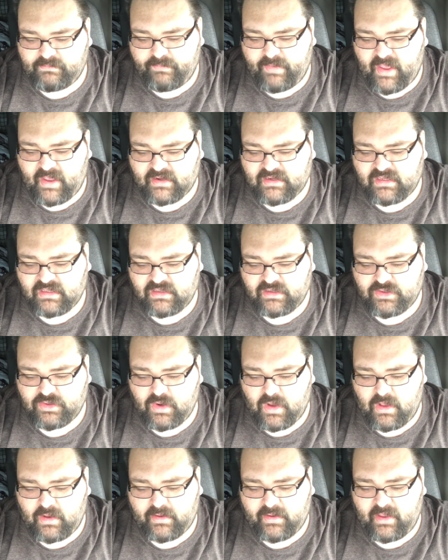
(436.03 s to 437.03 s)
back to the
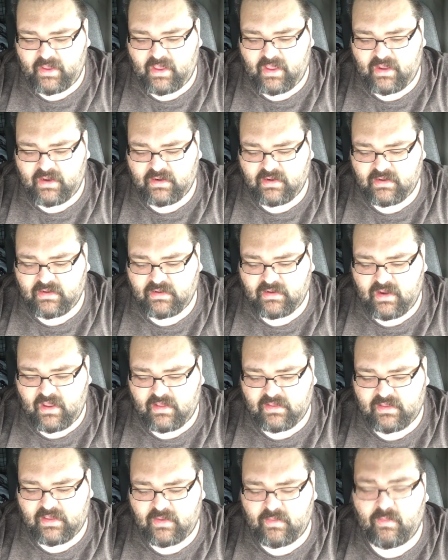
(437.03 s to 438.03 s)
truck, and
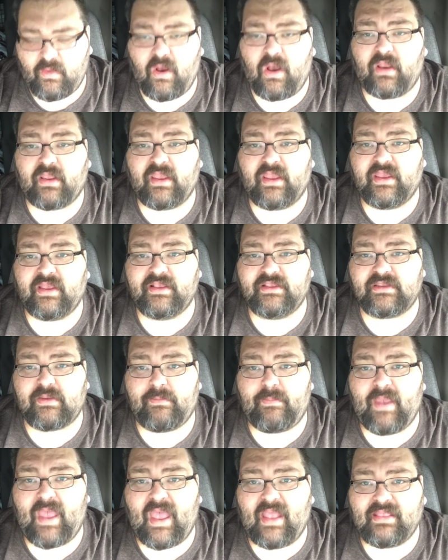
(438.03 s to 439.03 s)
not that walking is a
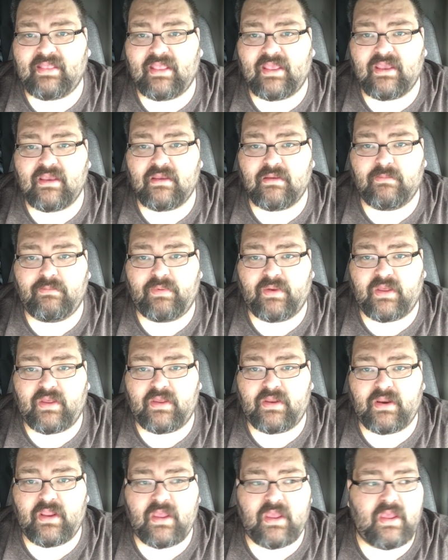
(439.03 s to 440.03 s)
bad thing,
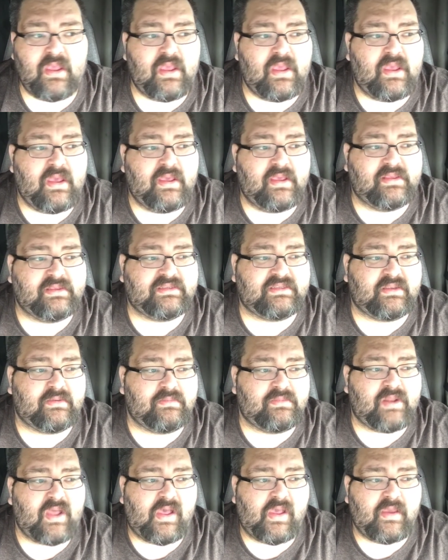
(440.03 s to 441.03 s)
but
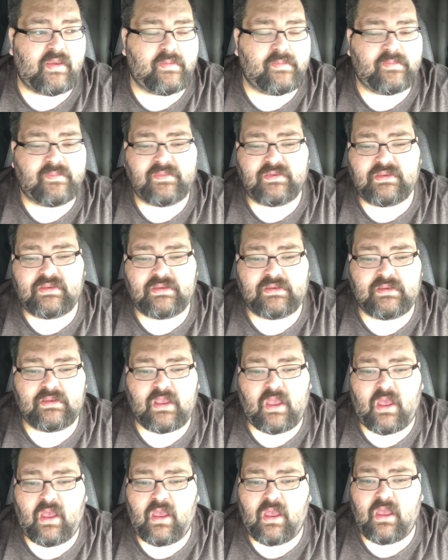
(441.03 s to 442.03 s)
sometimes
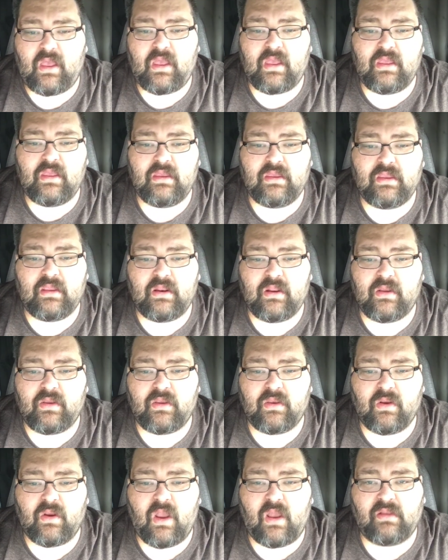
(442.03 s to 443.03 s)

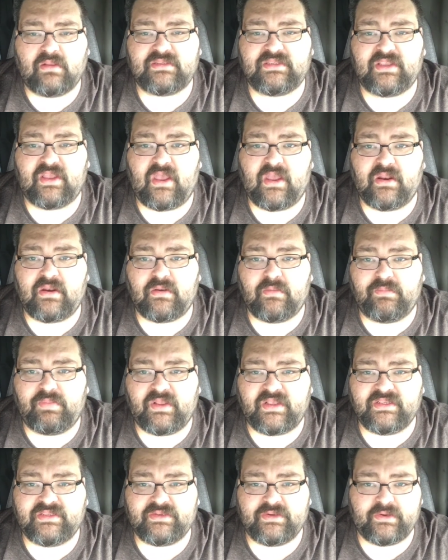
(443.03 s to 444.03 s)
you're outside in a
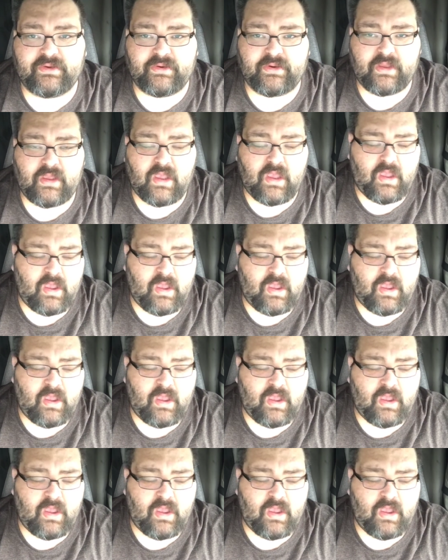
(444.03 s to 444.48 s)
blizzard,